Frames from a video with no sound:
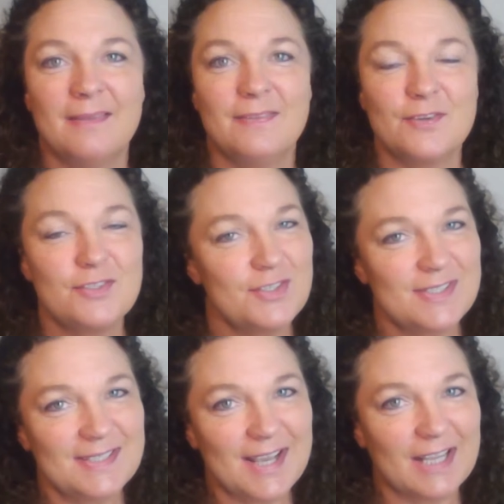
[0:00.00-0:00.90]
Those are
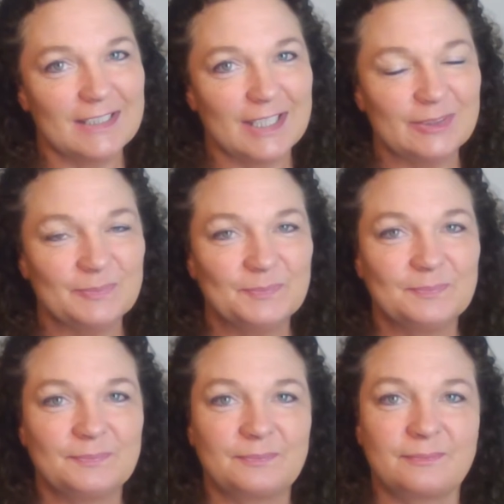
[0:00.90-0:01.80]
just a guideline.
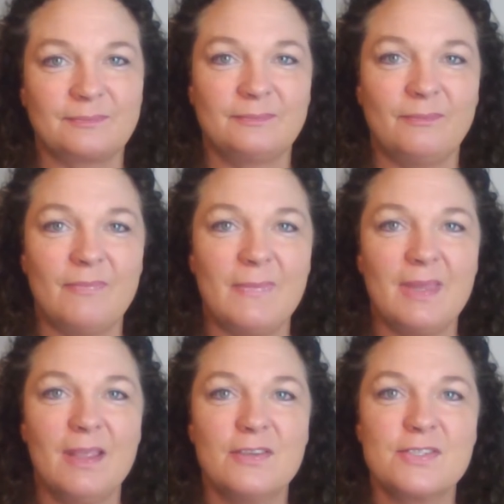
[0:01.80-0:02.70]

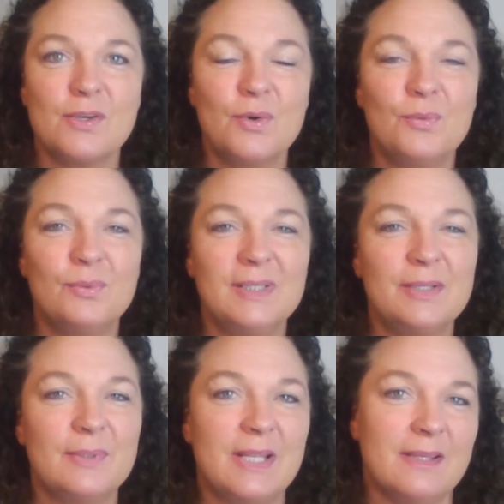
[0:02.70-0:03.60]
So
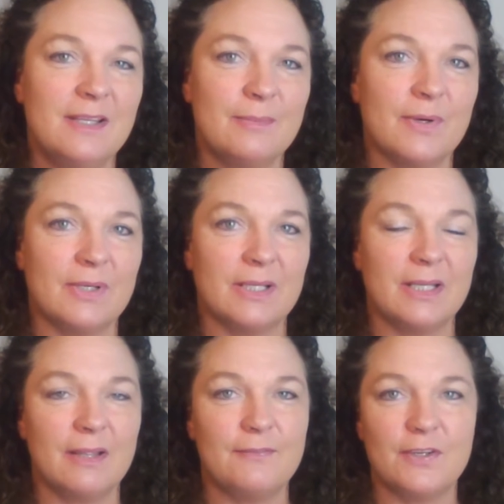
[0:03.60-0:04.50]
really, when you think about it,
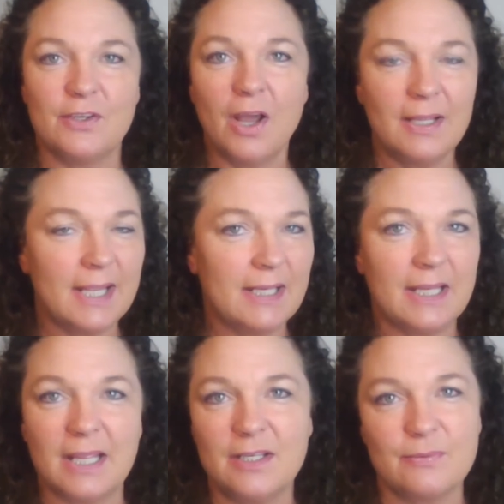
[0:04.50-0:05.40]
if you're not
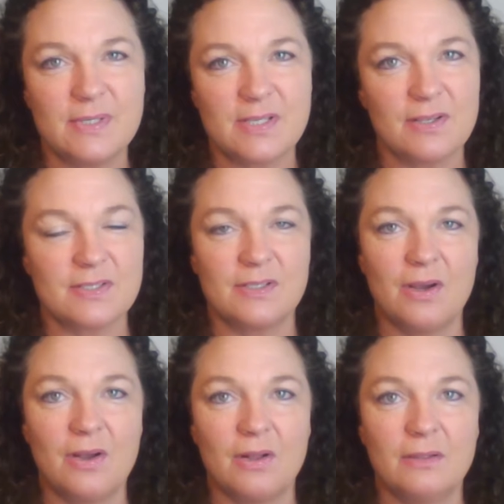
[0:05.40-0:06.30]
getting any results at
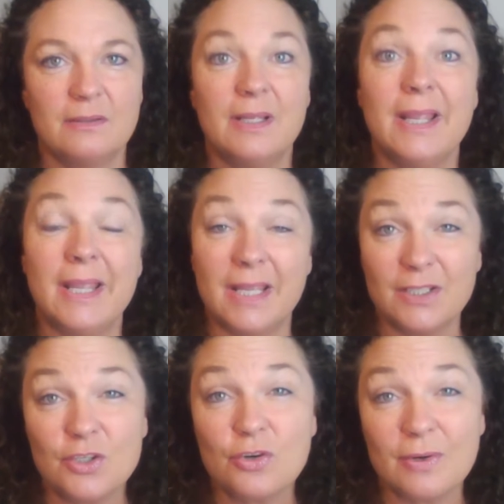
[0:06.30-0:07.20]
all,
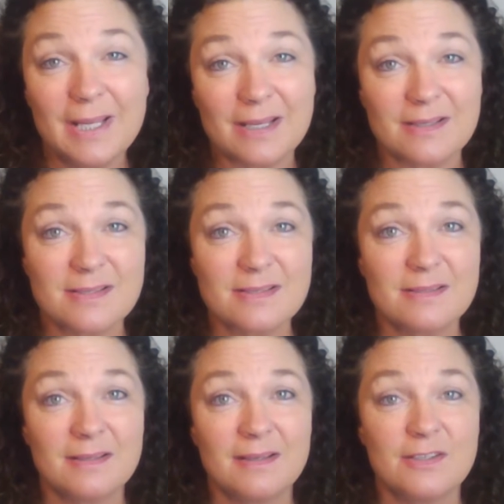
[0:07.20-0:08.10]
increase
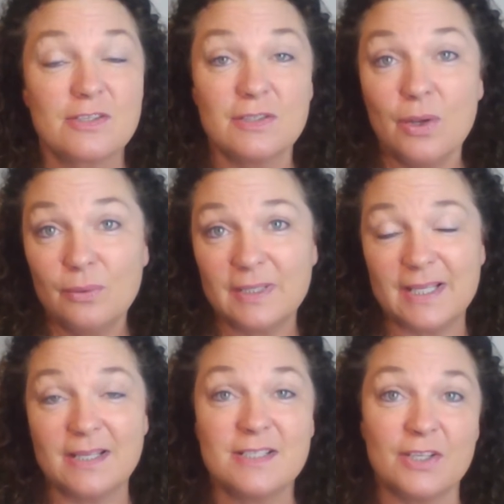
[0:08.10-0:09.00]

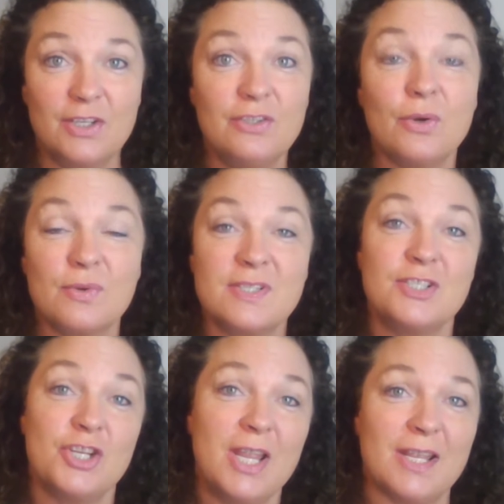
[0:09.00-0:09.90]
slowly until you notice a
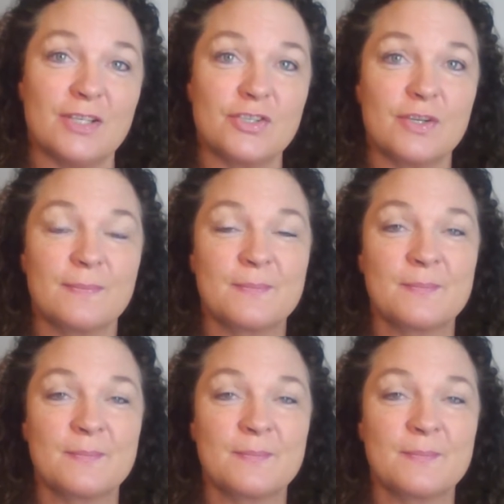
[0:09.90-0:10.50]
change.